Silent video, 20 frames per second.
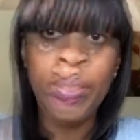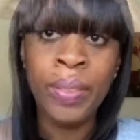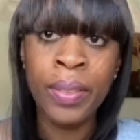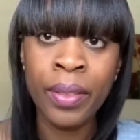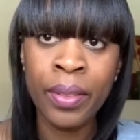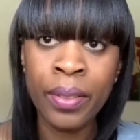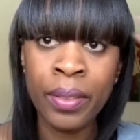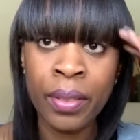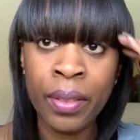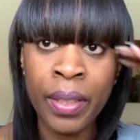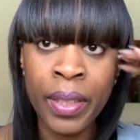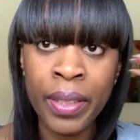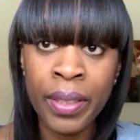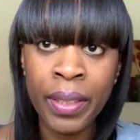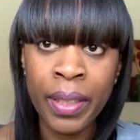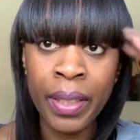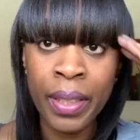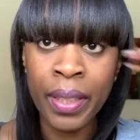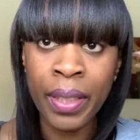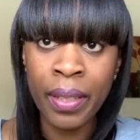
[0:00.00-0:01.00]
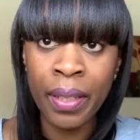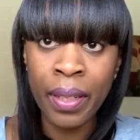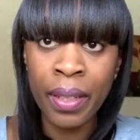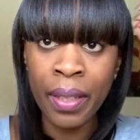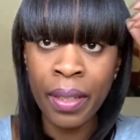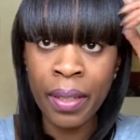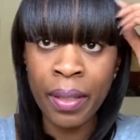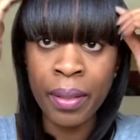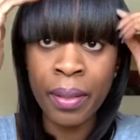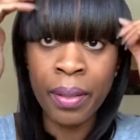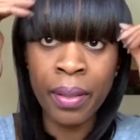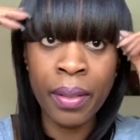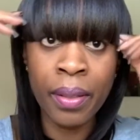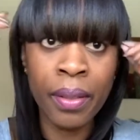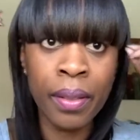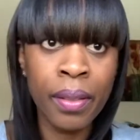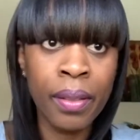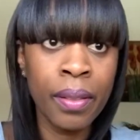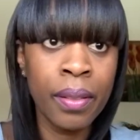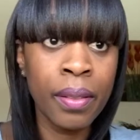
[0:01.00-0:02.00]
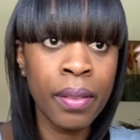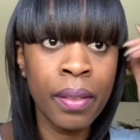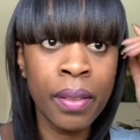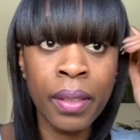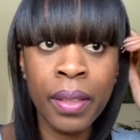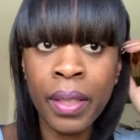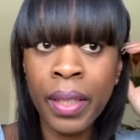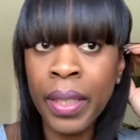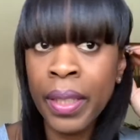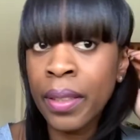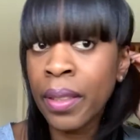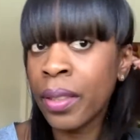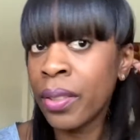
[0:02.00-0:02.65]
So let's get a length